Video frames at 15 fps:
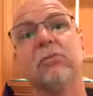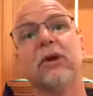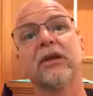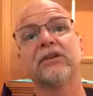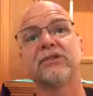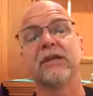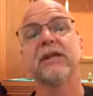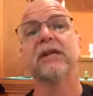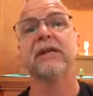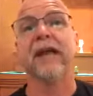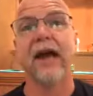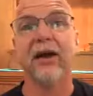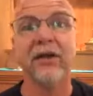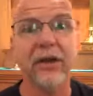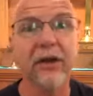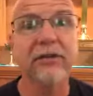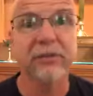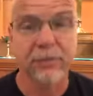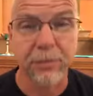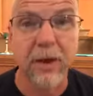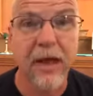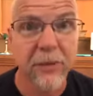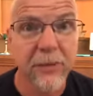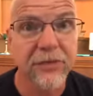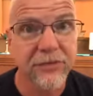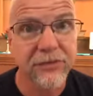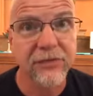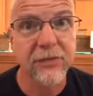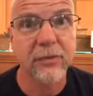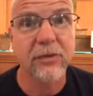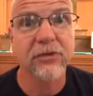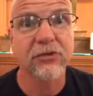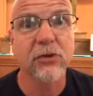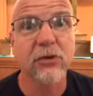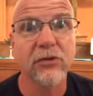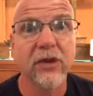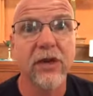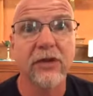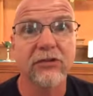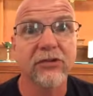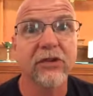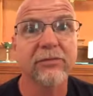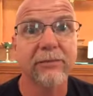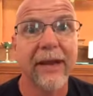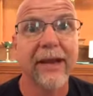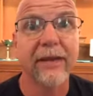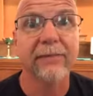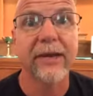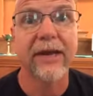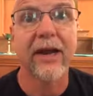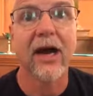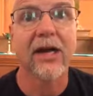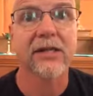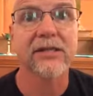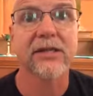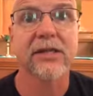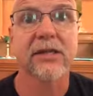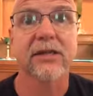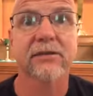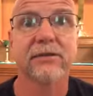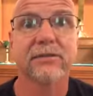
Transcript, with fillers: you bring Cindy down here to play with Susie? Because she's making me nuts.